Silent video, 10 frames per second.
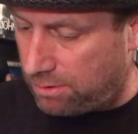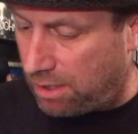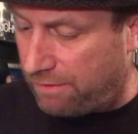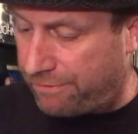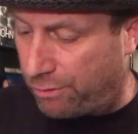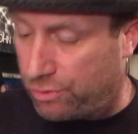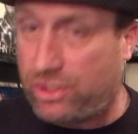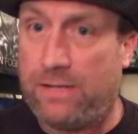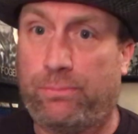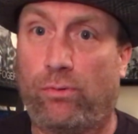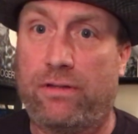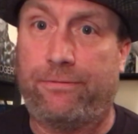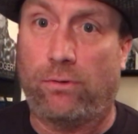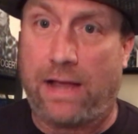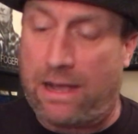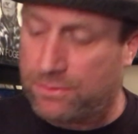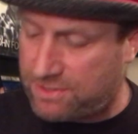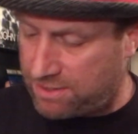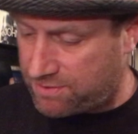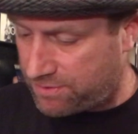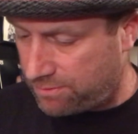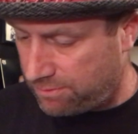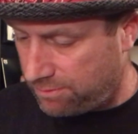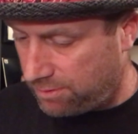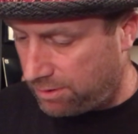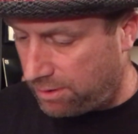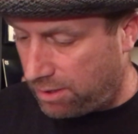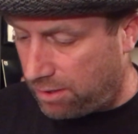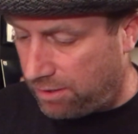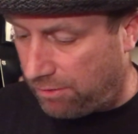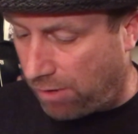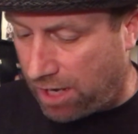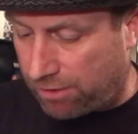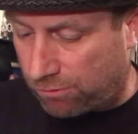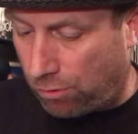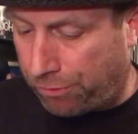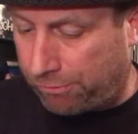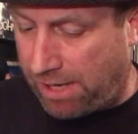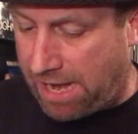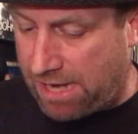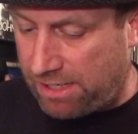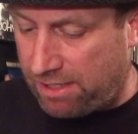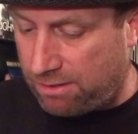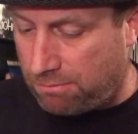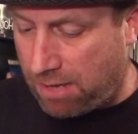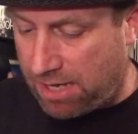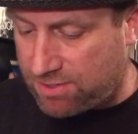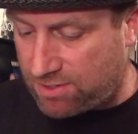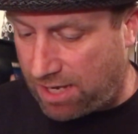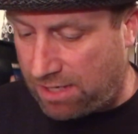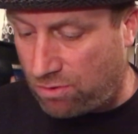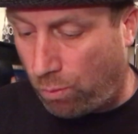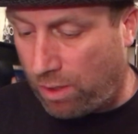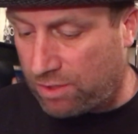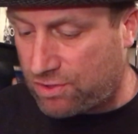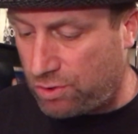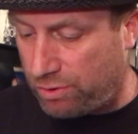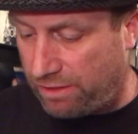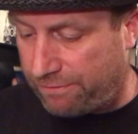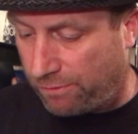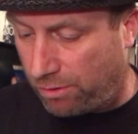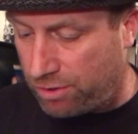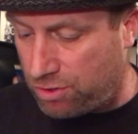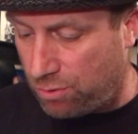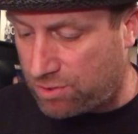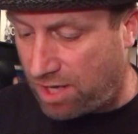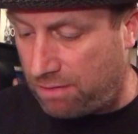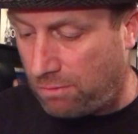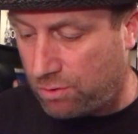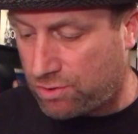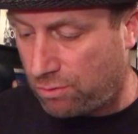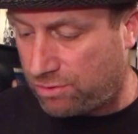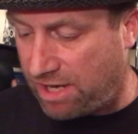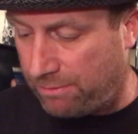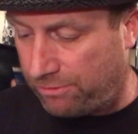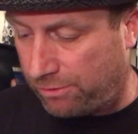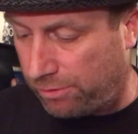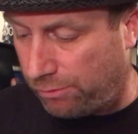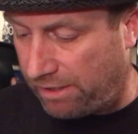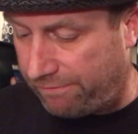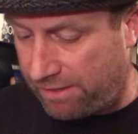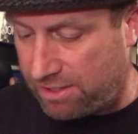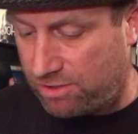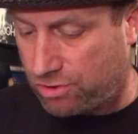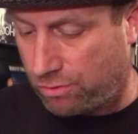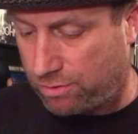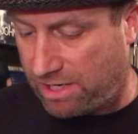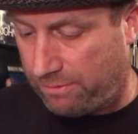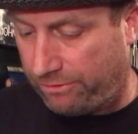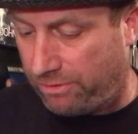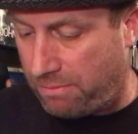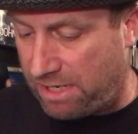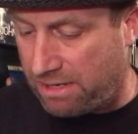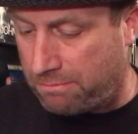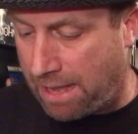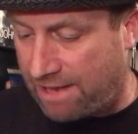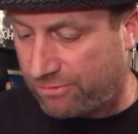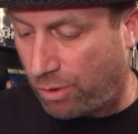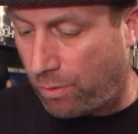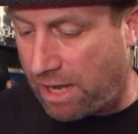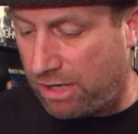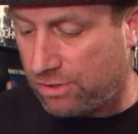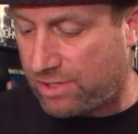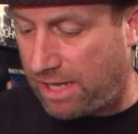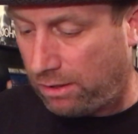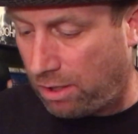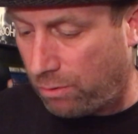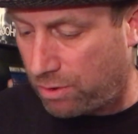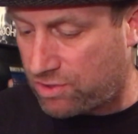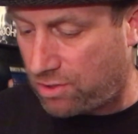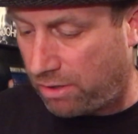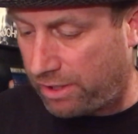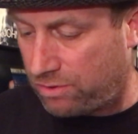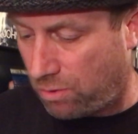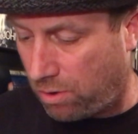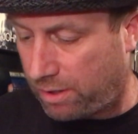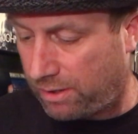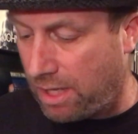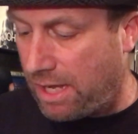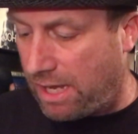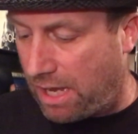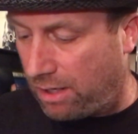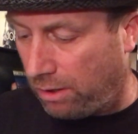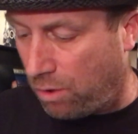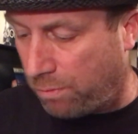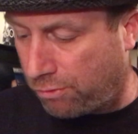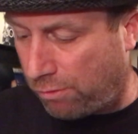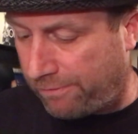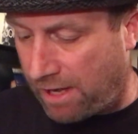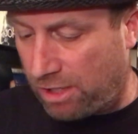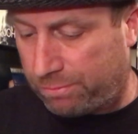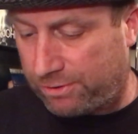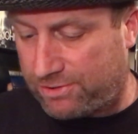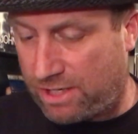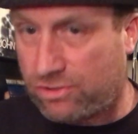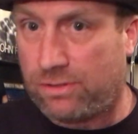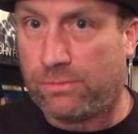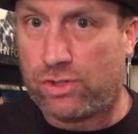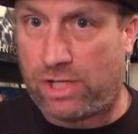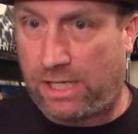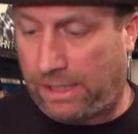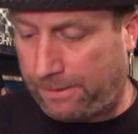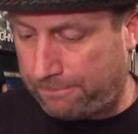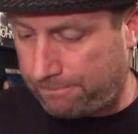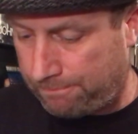of 13.4 ounces. The Rock and Roll 380 makes it well suited for use on most turntables, including vintage turntables. The medium mass requires a lower starting torque and a low profile precision machining